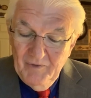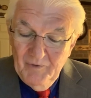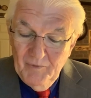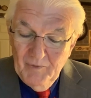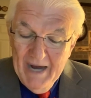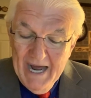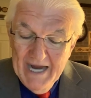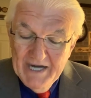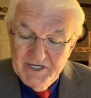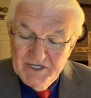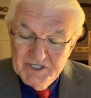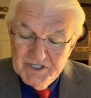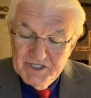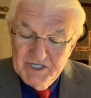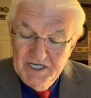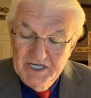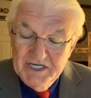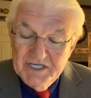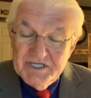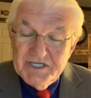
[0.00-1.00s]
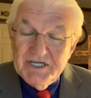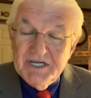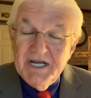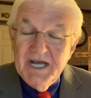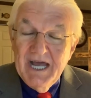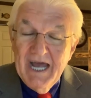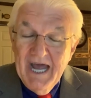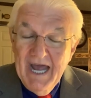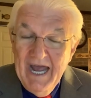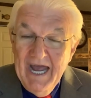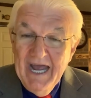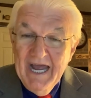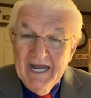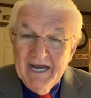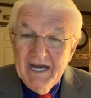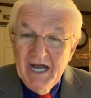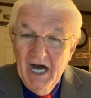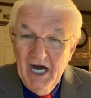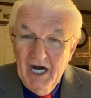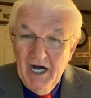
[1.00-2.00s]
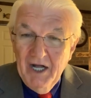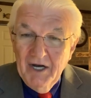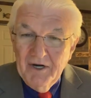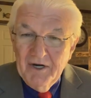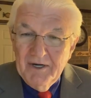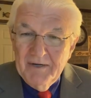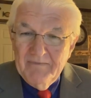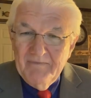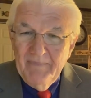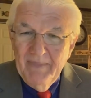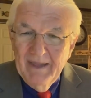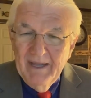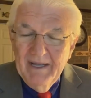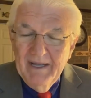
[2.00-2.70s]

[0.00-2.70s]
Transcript: righteousness, and honor.